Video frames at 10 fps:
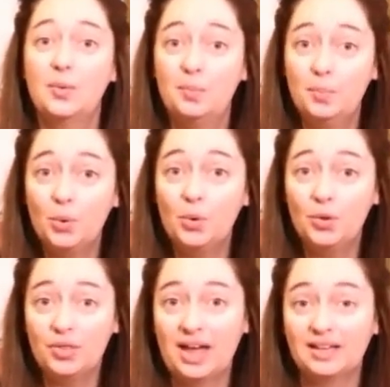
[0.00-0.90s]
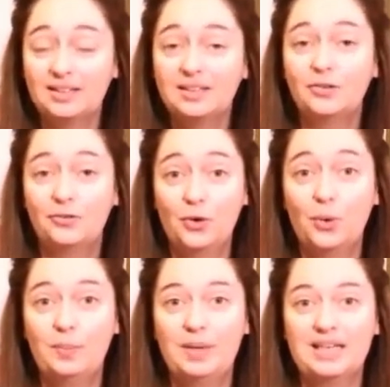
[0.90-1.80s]
more than 4
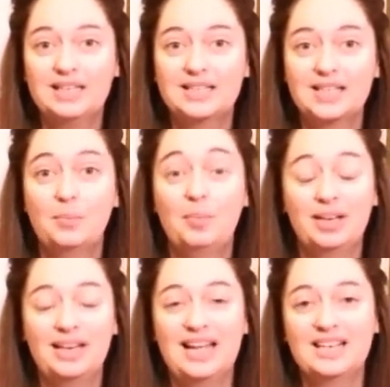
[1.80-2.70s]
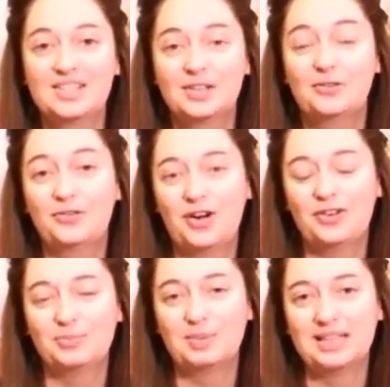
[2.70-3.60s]
minutes, but less than
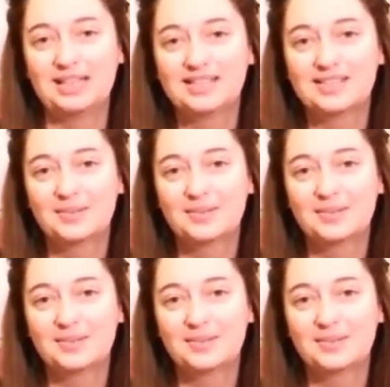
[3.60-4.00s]
5 minutes.